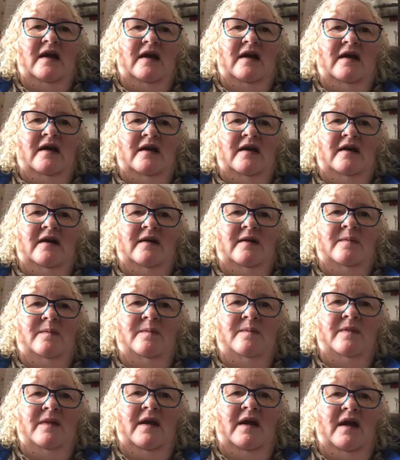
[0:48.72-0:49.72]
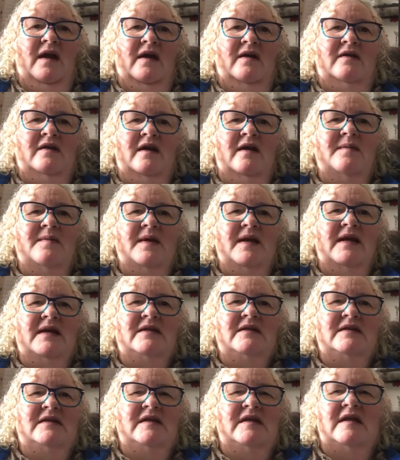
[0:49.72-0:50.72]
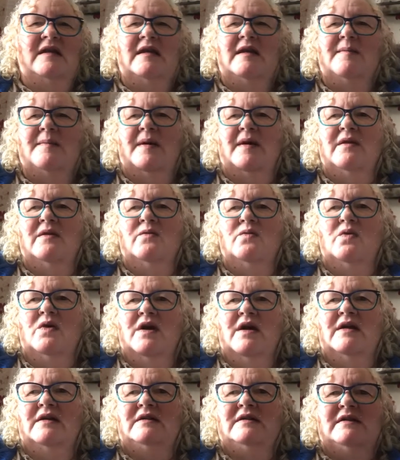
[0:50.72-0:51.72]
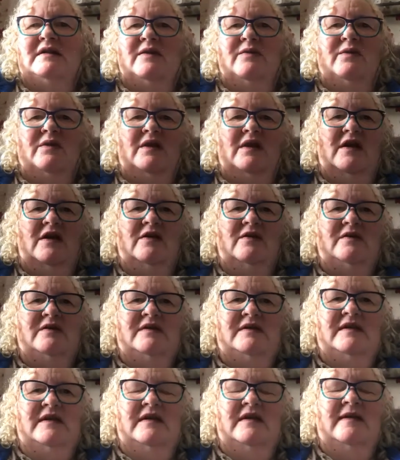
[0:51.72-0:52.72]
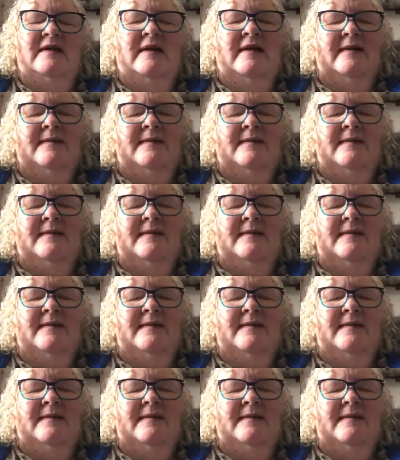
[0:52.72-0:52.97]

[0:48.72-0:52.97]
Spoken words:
And then I began to think about the words that were used, and